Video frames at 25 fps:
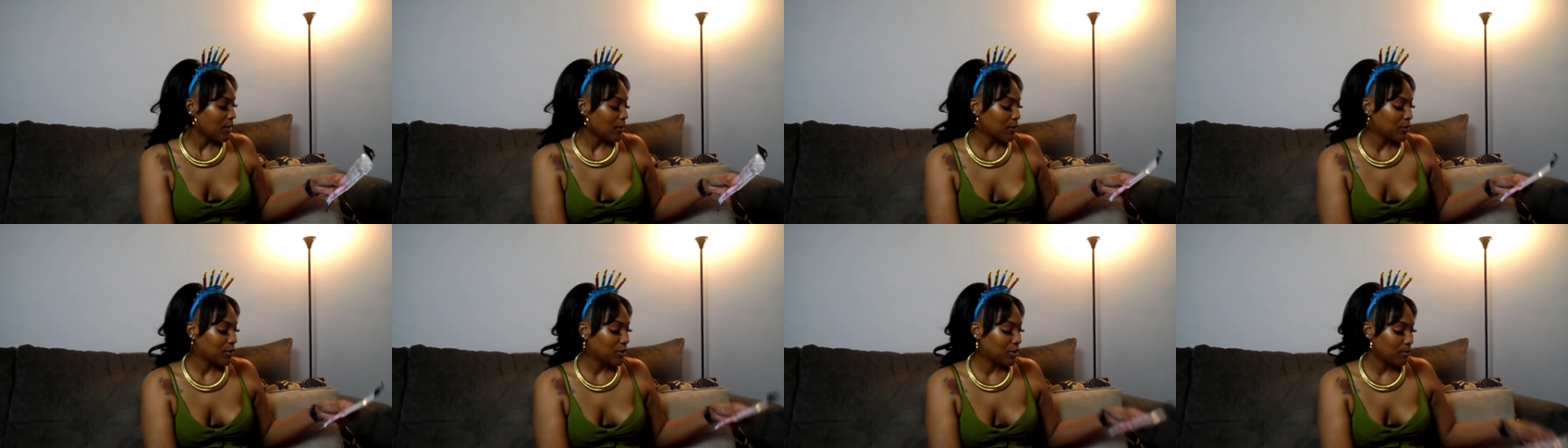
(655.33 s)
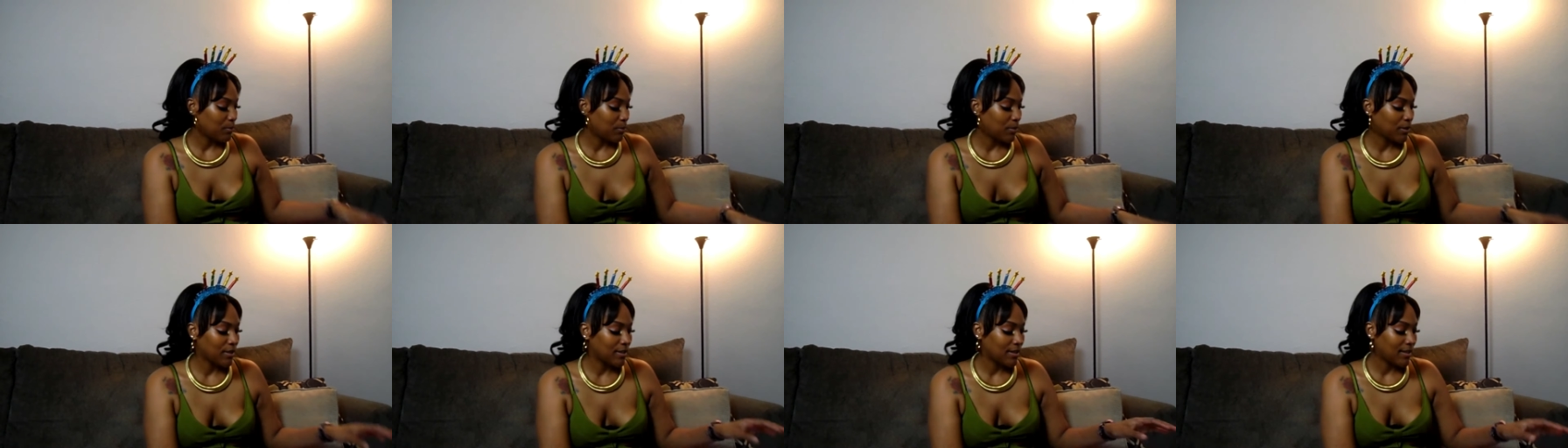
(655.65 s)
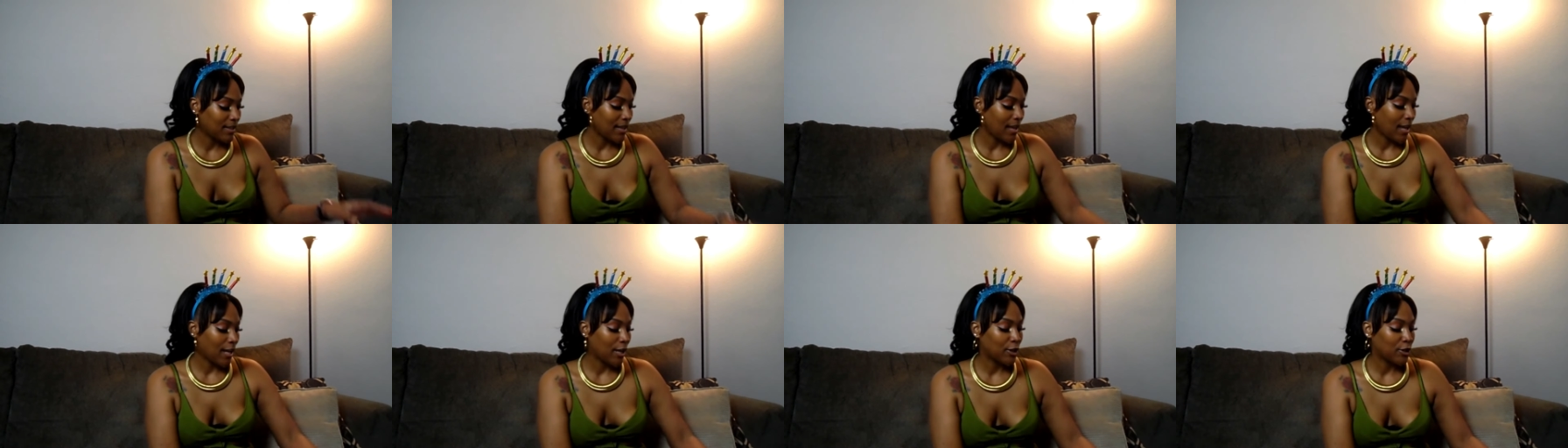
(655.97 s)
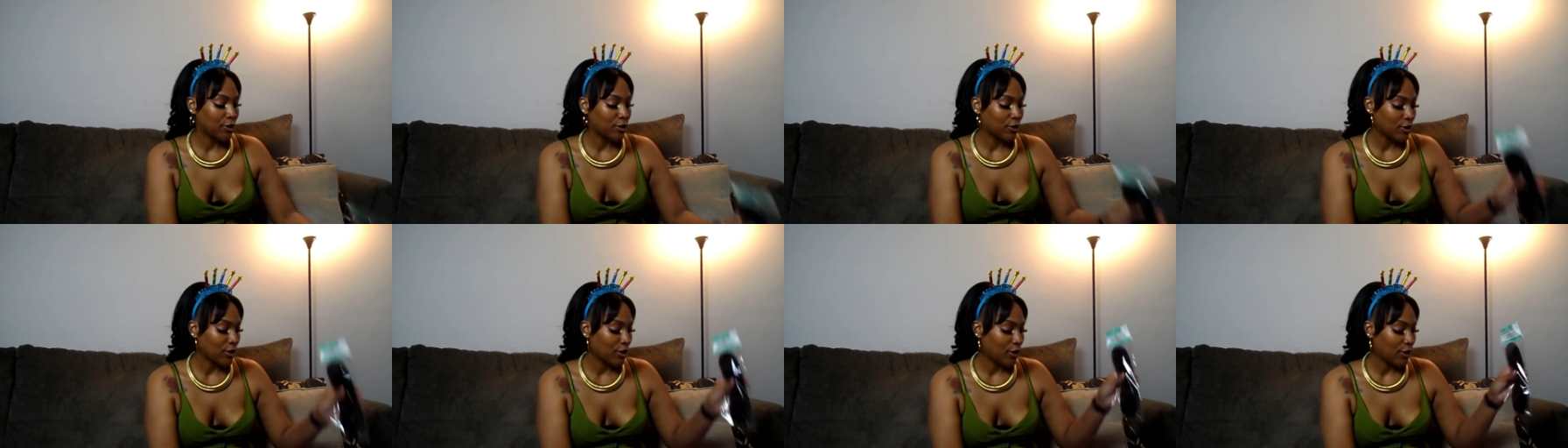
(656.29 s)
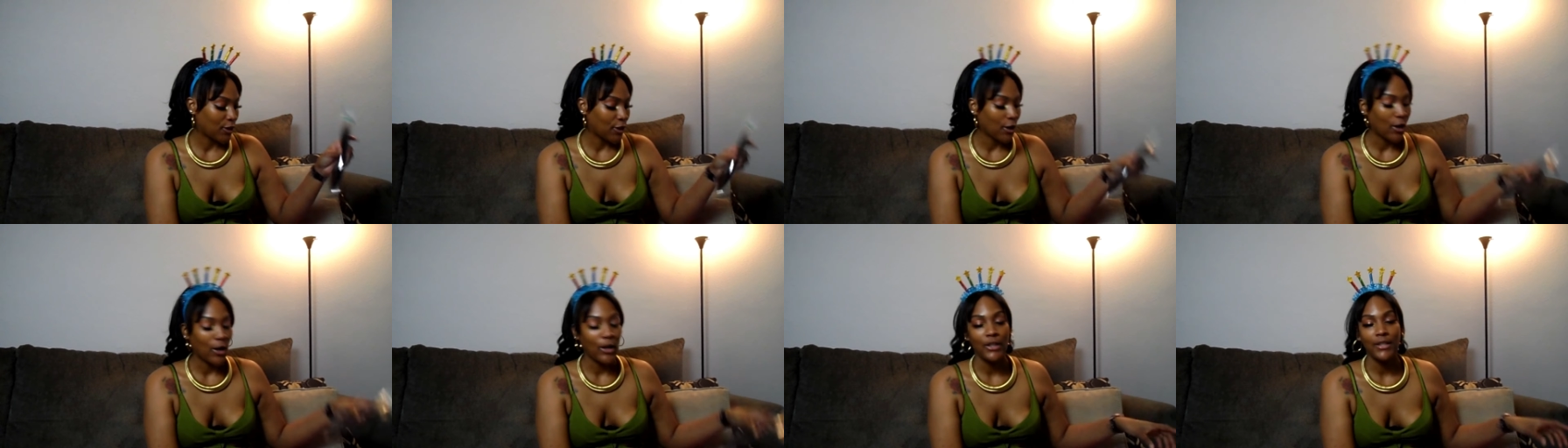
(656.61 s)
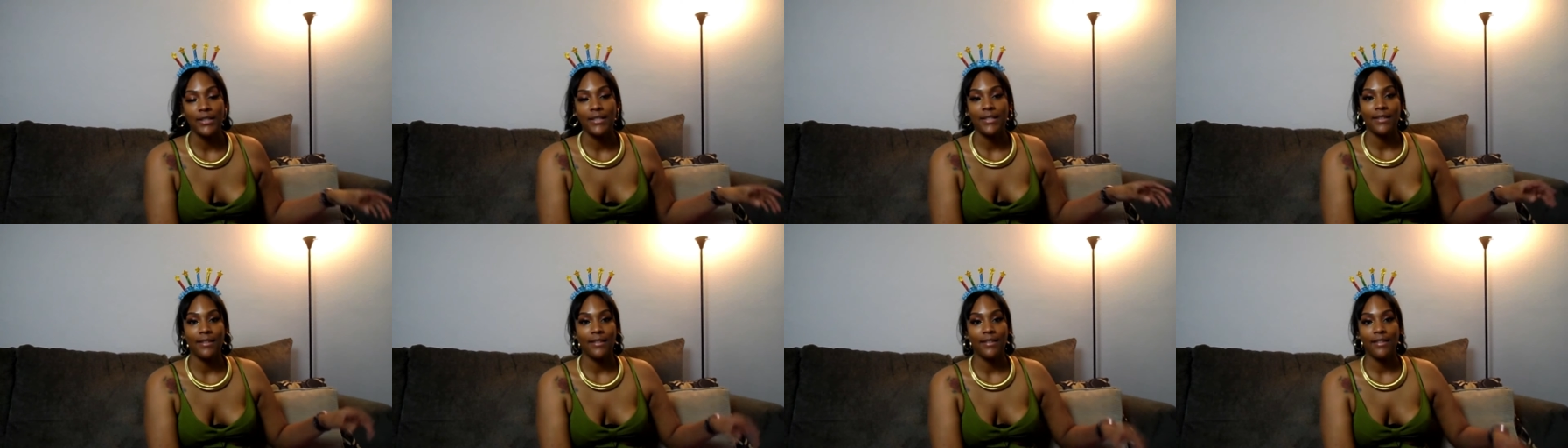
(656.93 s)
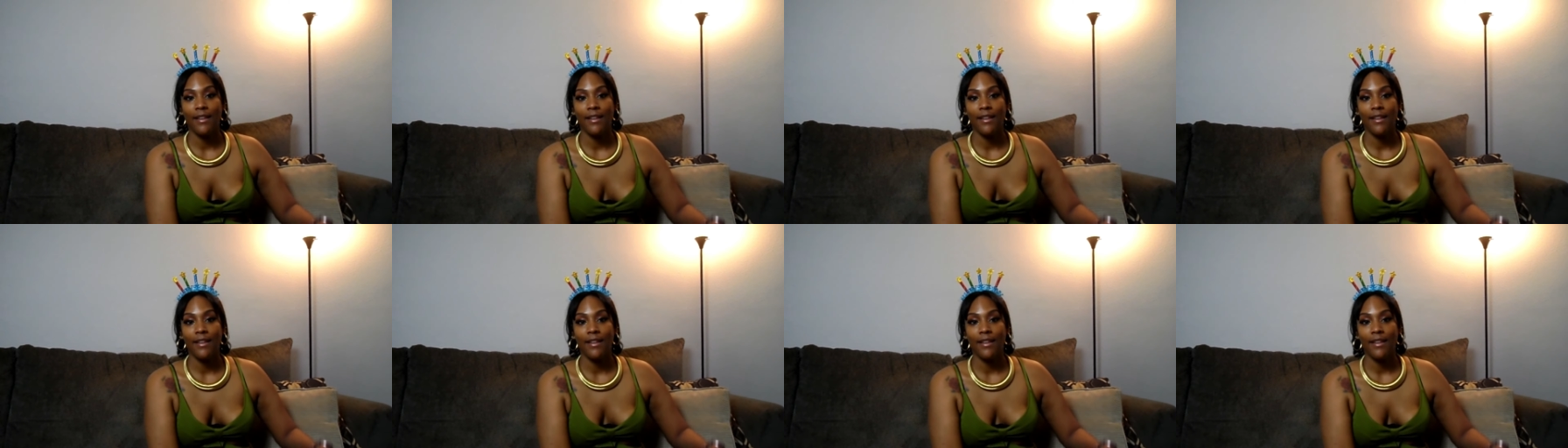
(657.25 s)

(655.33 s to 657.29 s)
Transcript: So she puts extra thought,